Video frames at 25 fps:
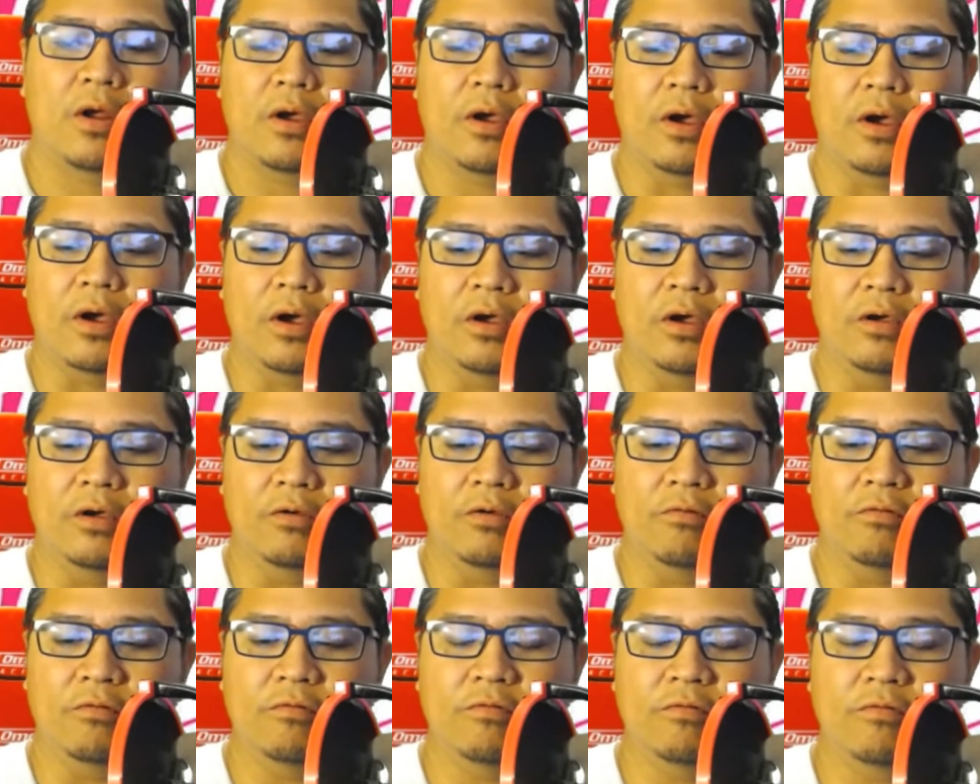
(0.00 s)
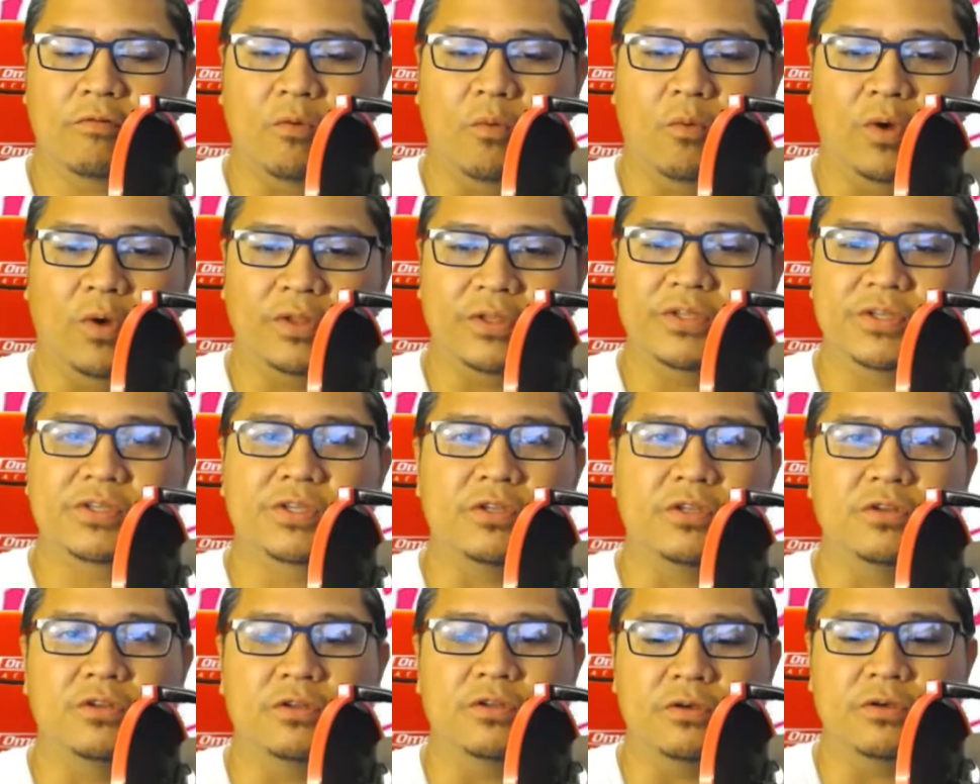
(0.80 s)
of what this
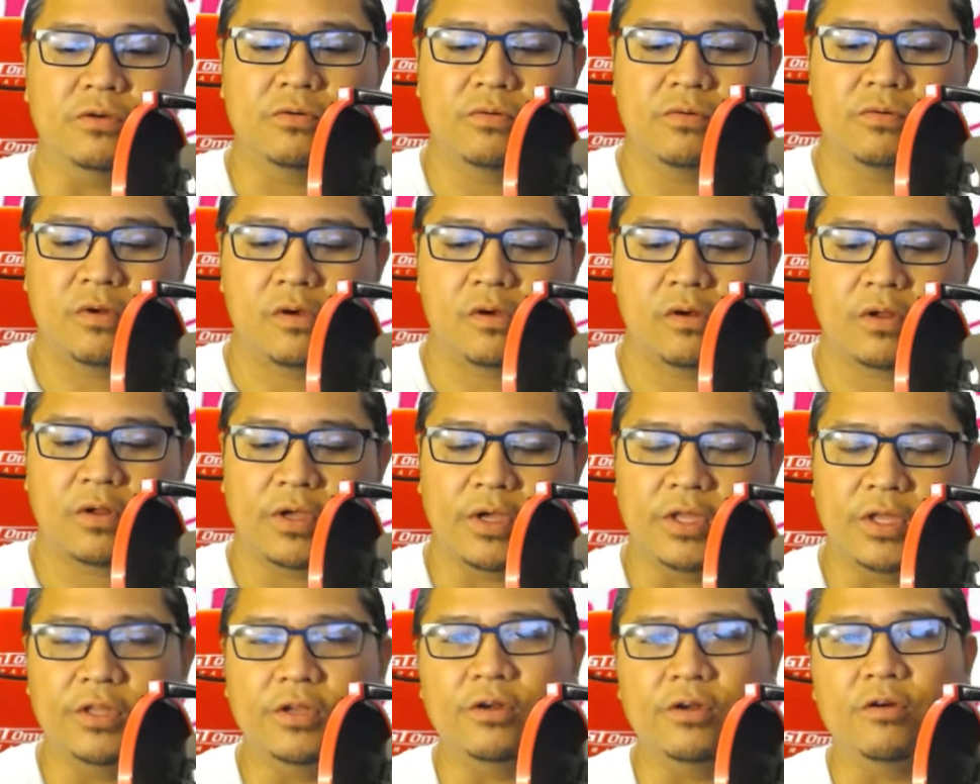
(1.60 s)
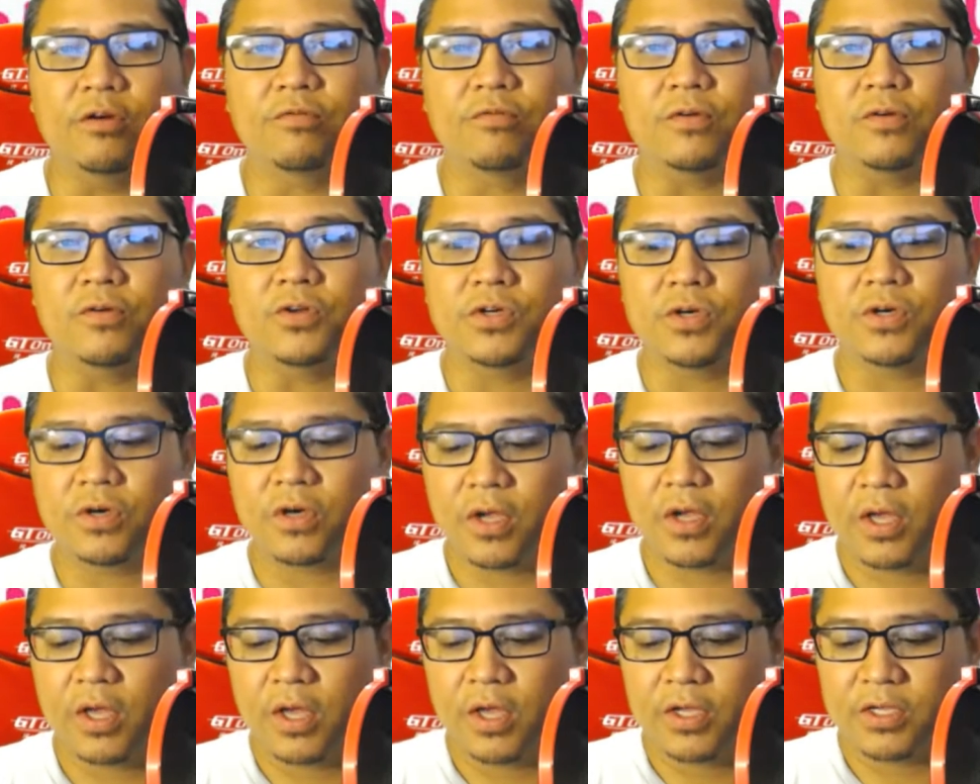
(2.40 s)
can do in the near future,
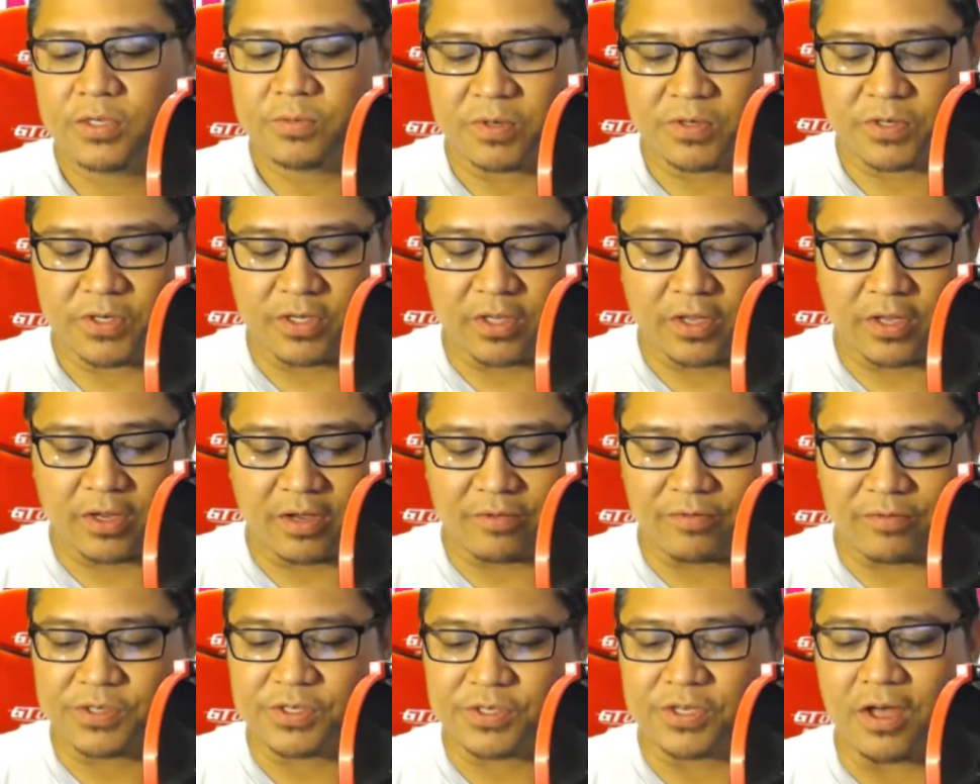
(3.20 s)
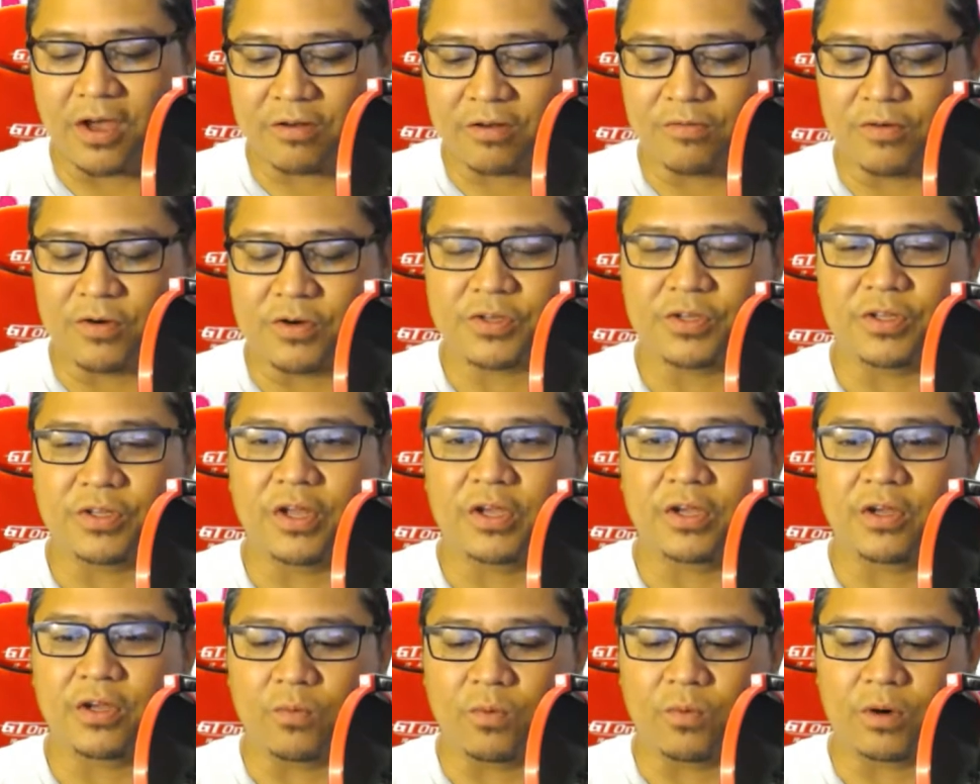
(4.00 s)
especially now that I have a stock version that
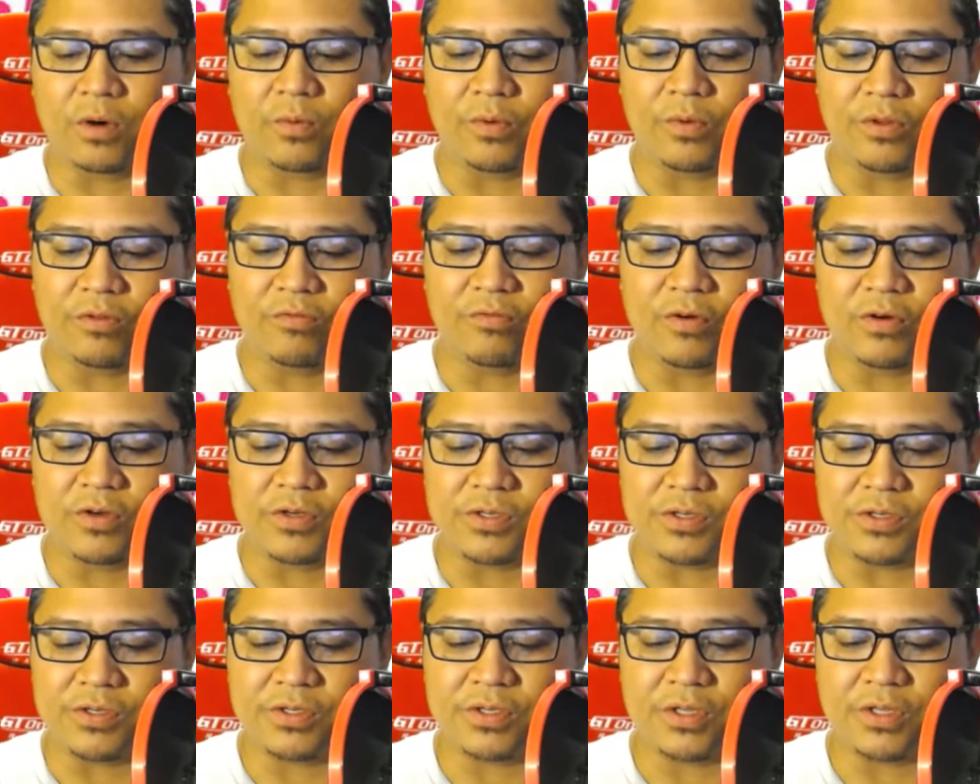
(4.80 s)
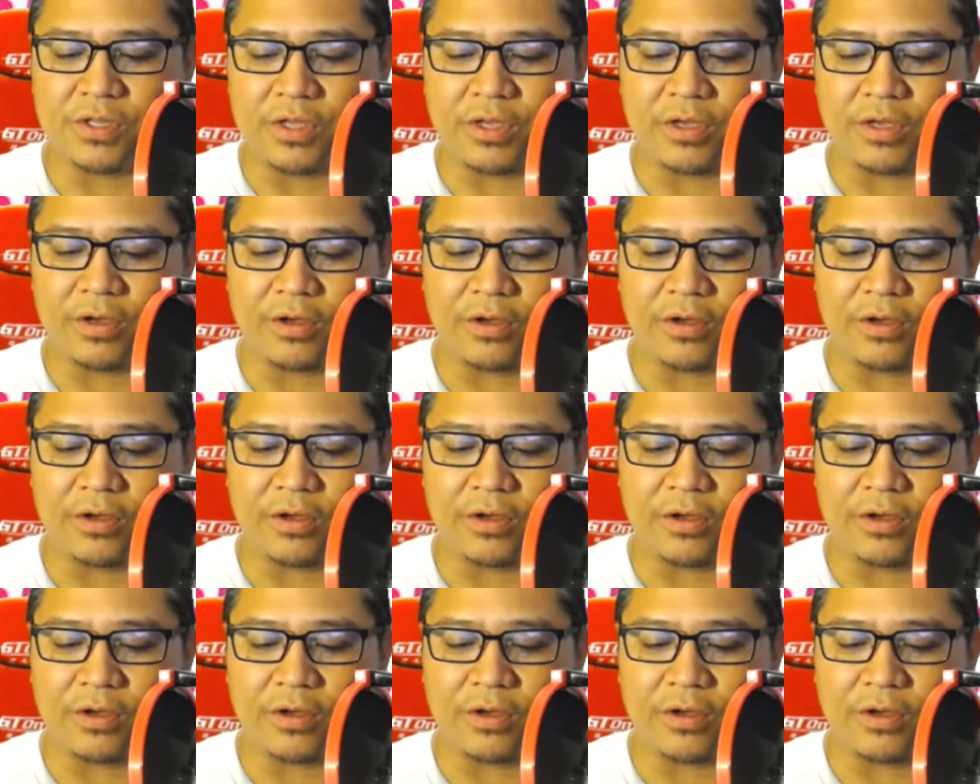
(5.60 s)
I can work with versus the